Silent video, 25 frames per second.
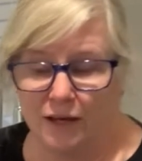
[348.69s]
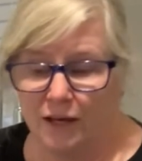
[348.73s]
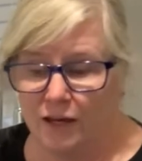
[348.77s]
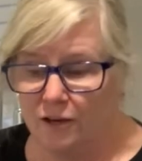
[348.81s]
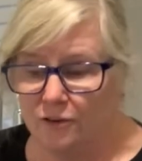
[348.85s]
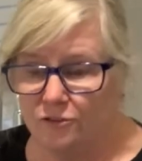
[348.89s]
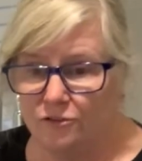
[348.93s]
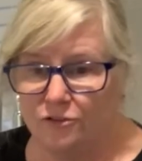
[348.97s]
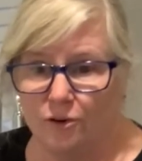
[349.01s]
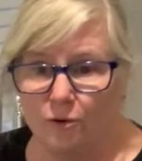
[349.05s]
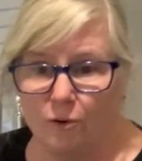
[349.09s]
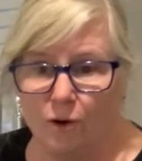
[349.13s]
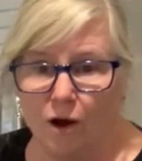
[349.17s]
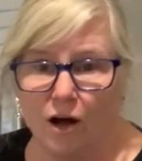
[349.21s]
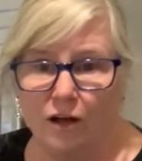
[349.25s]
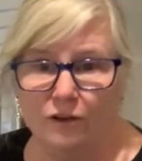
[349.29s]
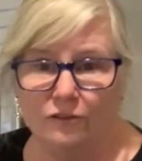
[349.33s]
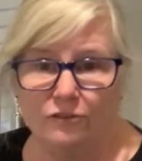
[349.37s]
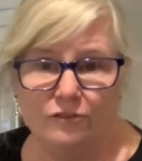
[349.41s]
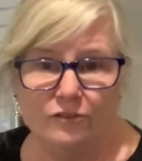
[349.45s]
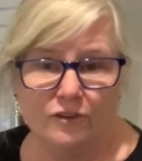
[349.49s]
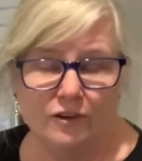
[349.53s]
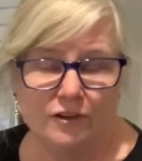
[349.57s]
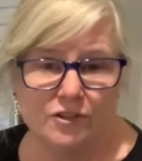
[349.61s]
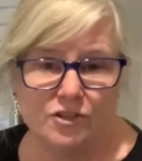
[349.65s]
So I'll
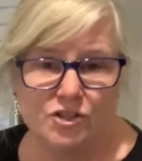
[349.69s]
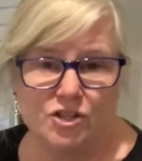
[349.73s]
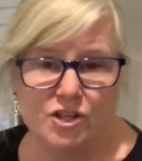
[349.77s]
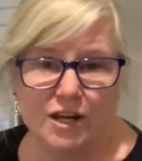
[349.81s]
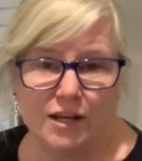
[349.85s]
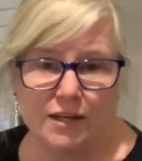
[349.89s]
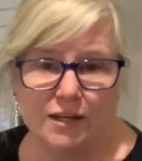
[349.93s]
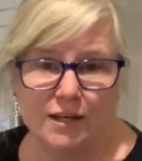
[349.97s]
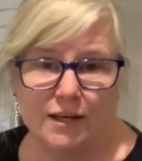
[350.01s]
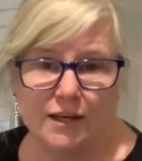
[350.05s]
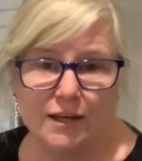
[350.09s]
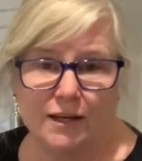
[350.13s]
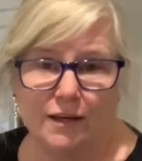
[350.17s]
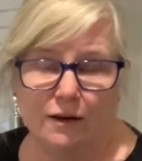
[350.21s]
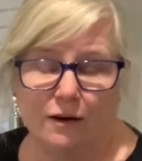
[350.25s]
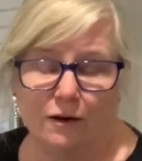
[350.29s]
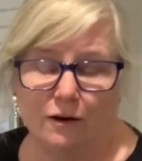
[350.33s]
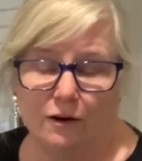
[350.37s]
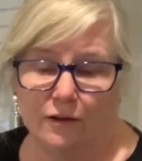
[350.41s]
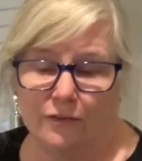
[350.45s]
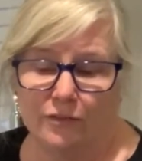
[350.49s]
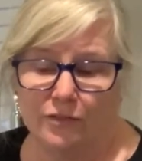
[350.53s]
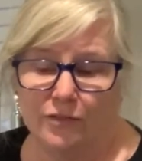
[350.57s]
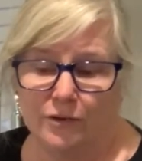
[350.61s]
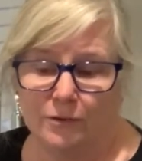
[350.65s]
start checking
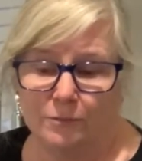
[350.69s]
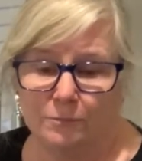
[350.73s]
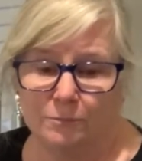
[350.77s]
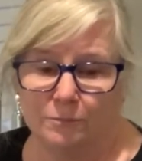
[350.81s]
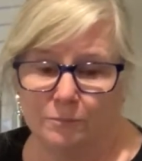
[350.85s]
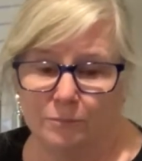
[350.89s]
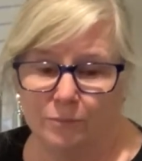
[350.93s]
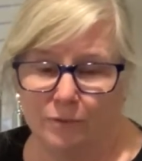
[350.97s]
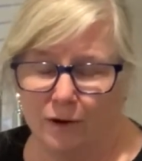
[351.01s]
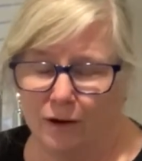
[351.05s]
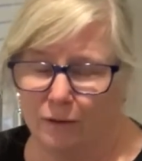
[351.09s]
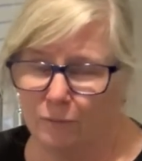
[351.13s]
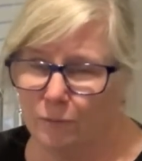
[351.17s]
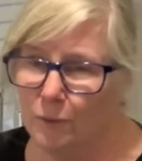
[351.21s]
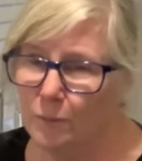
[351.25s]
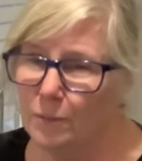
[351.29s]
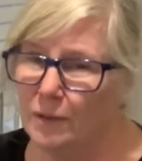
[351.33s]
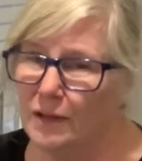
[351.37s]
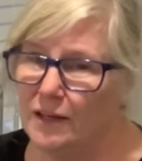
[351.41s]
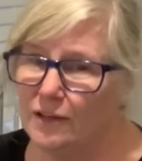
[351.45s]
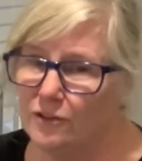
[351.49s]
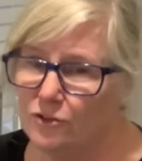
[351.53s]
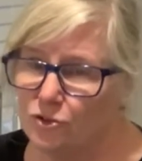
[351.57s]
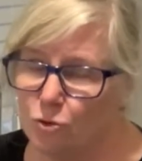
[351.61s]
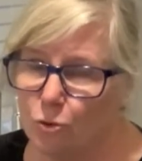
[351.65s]
on them
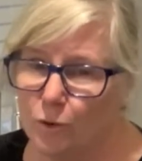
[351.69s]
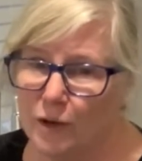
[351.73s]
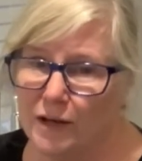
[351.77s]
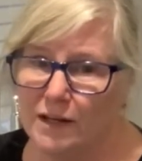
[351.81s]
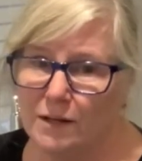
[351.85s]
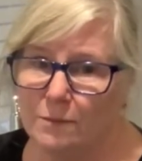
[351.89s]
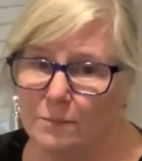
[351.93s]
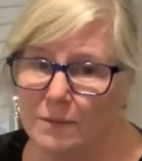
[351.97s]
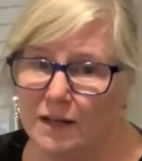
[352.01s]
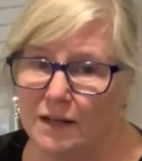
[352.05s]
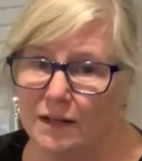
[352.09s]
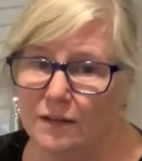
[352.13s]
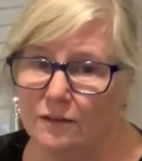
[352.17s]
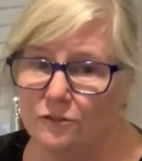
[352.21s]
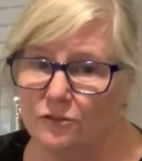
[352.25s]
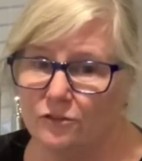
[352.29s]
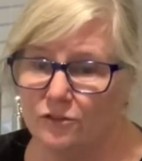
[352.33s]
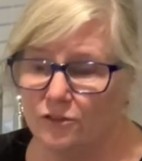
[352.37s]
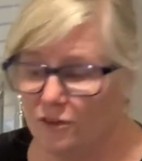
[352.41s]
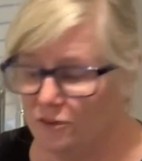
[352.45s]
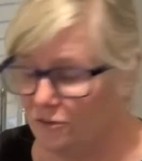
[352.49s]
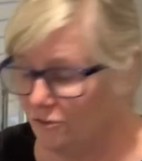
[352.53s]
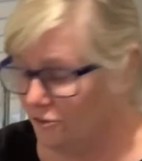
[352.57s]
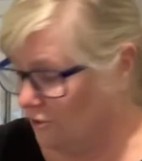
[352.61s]
probably at 20 minutes.